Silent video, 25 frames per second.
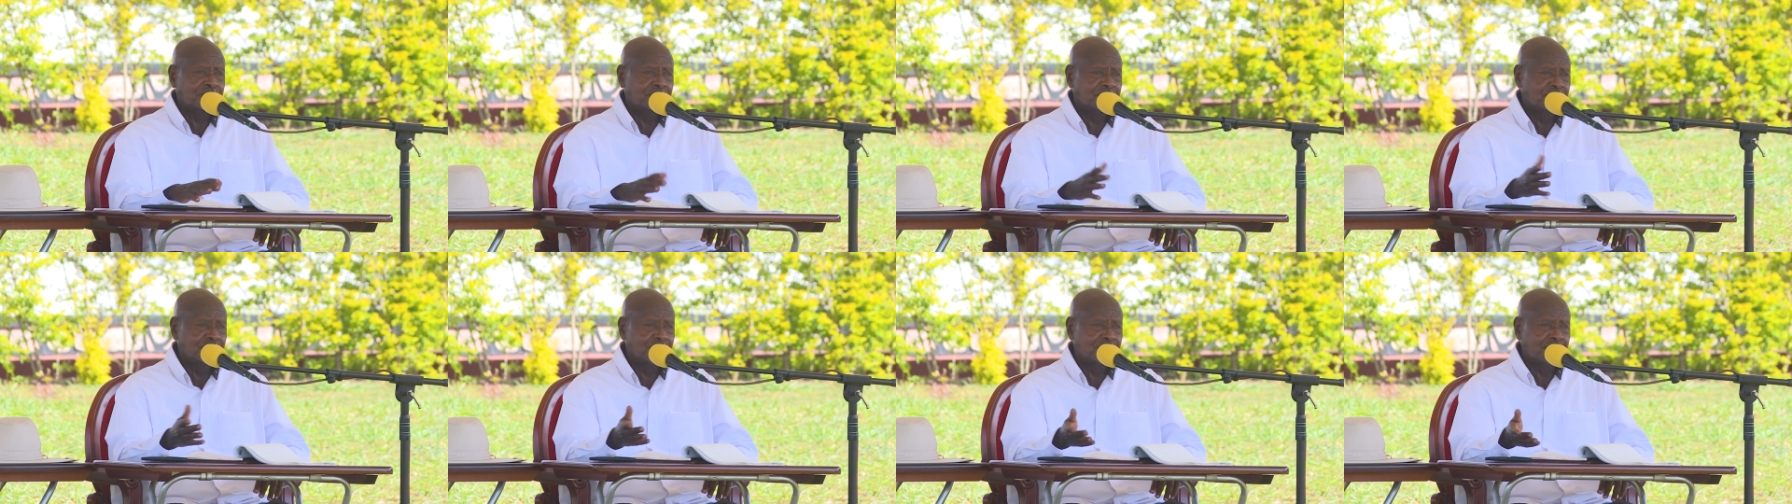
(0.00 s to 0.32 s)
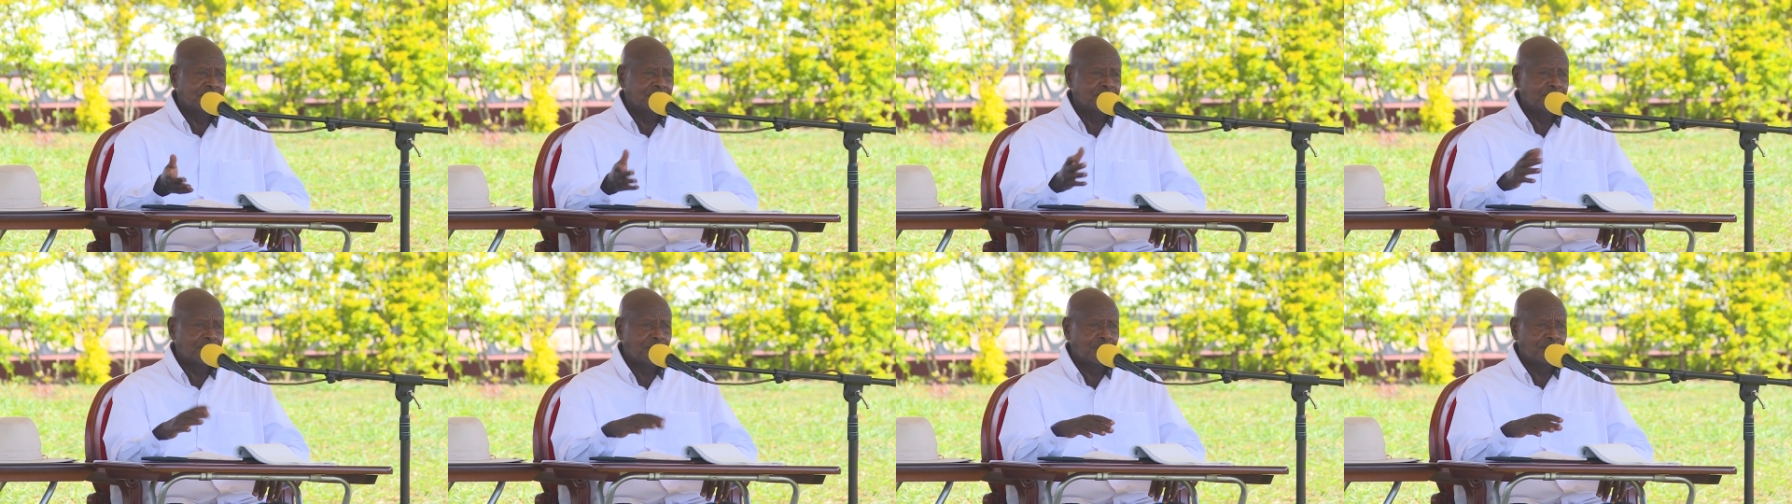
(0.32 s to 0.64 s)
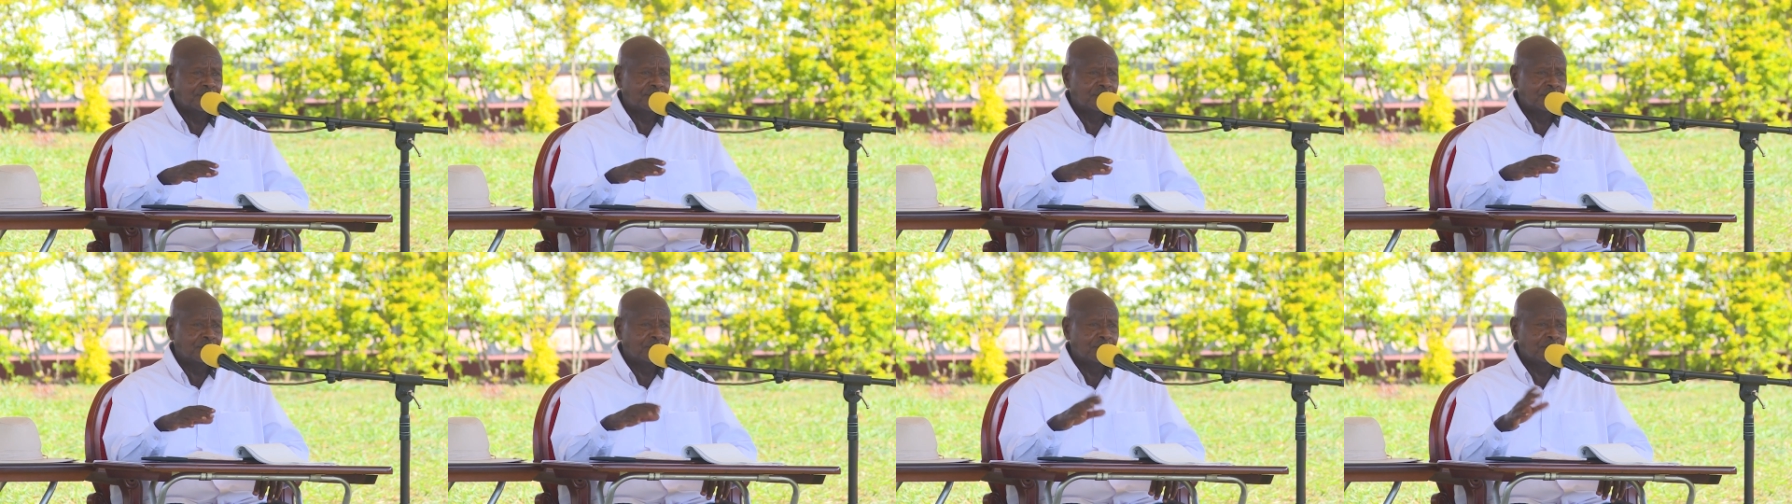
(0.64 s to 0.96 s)
You need
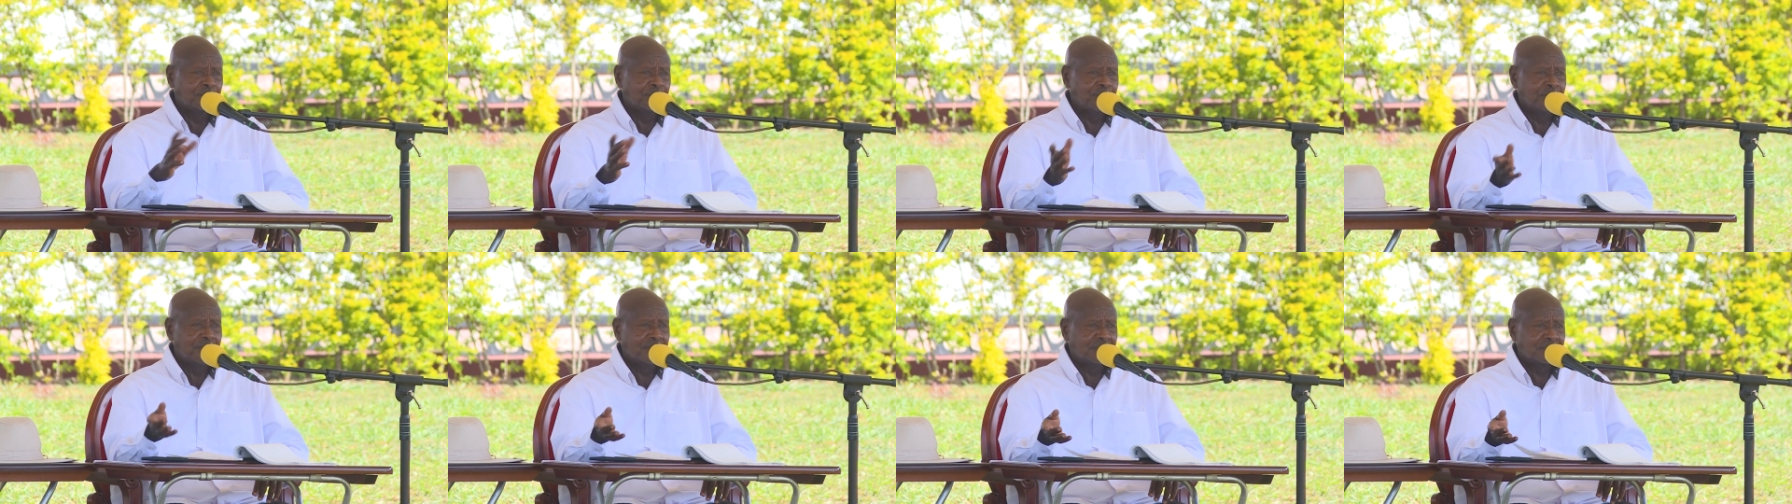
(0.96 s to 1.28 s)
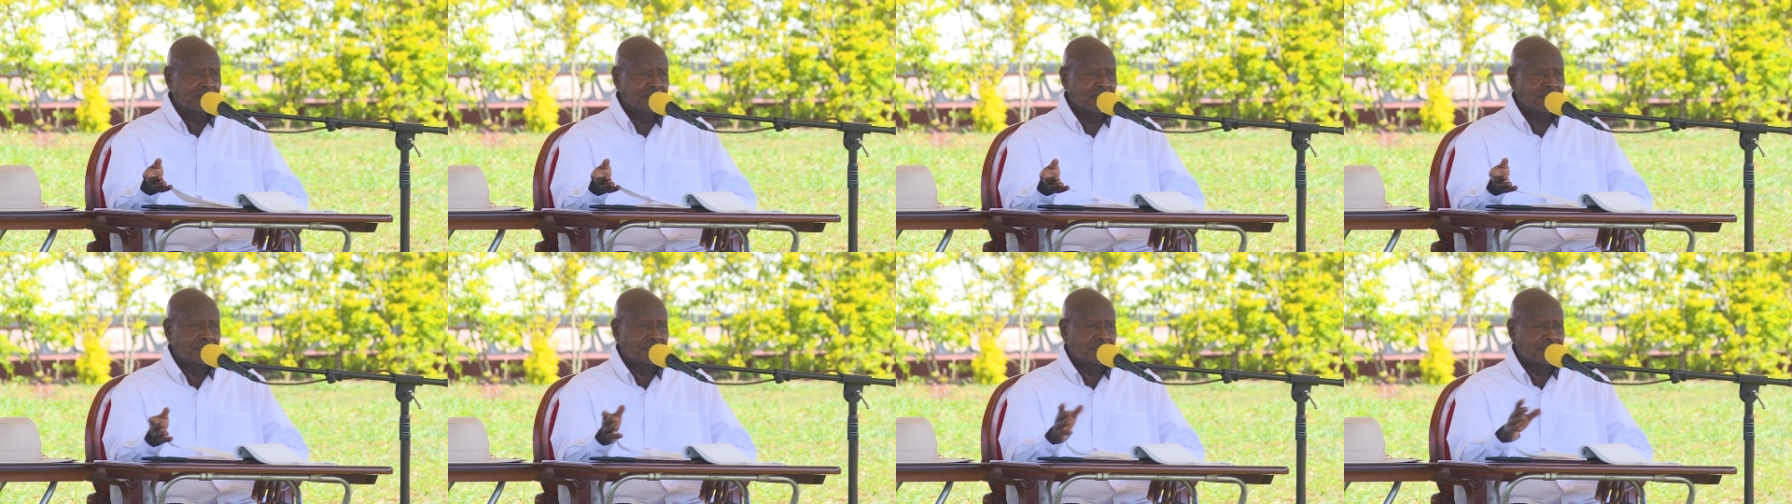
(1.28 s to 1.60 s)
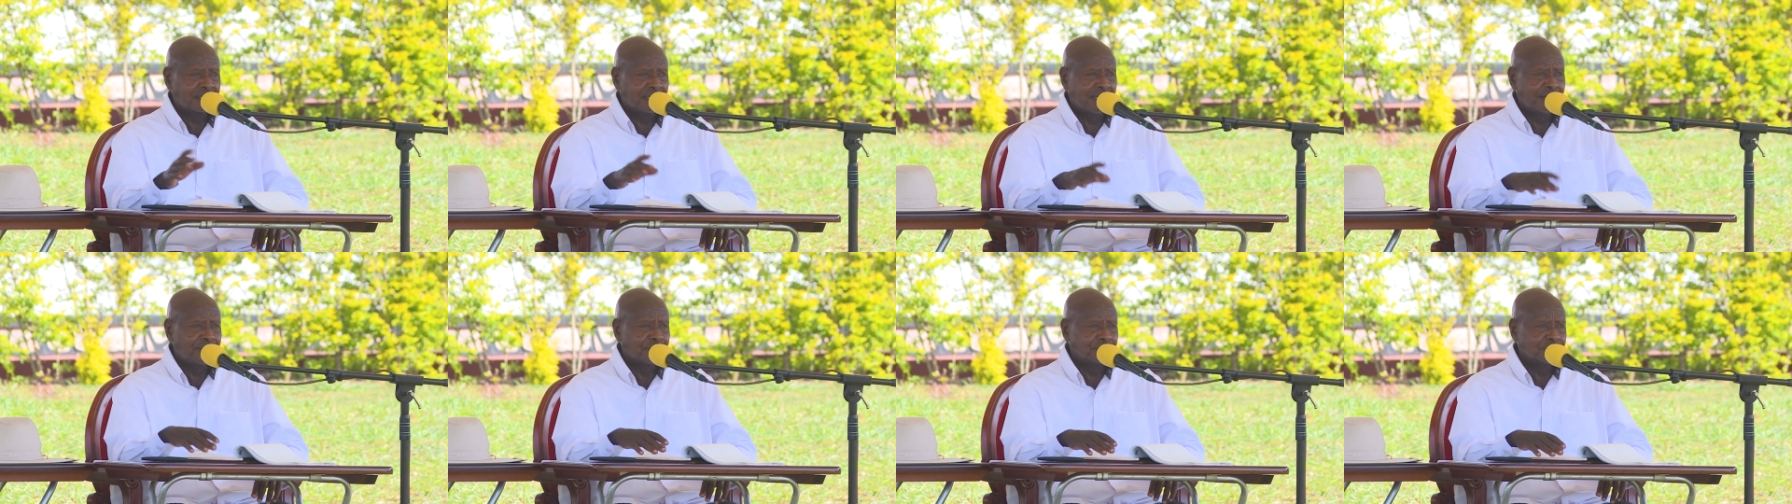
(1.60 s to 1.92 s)
both equipment and
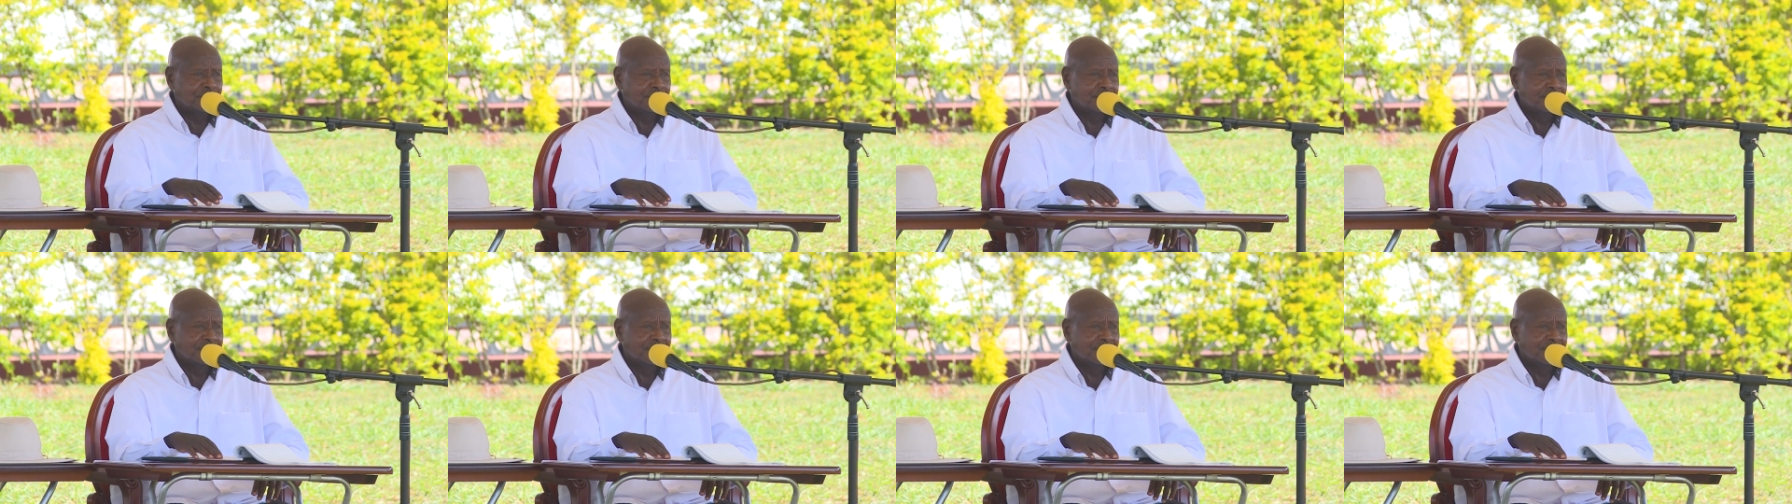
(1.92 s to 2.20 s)
cows.